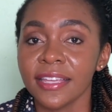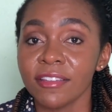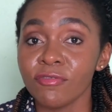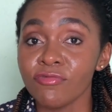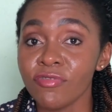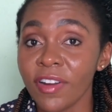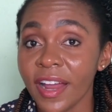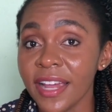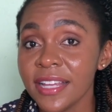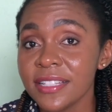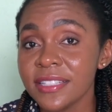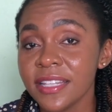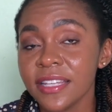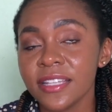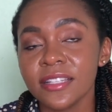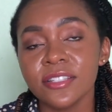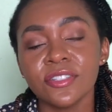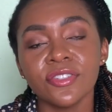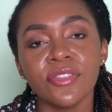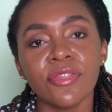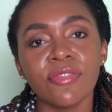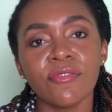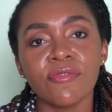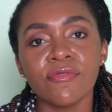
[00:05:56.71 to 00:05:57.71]

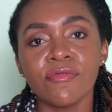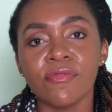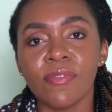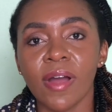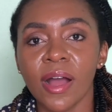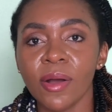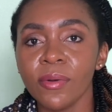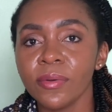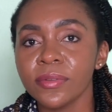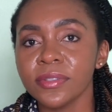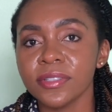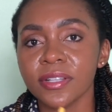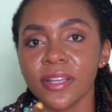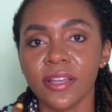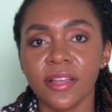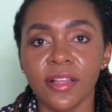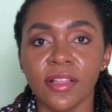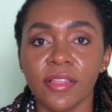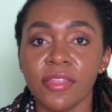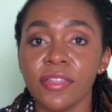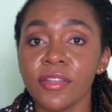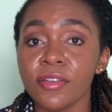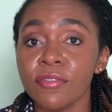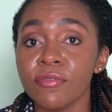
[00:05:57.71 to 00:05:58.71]
writing throughout
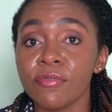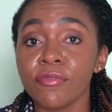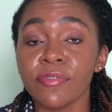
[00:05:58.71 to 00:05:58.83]
the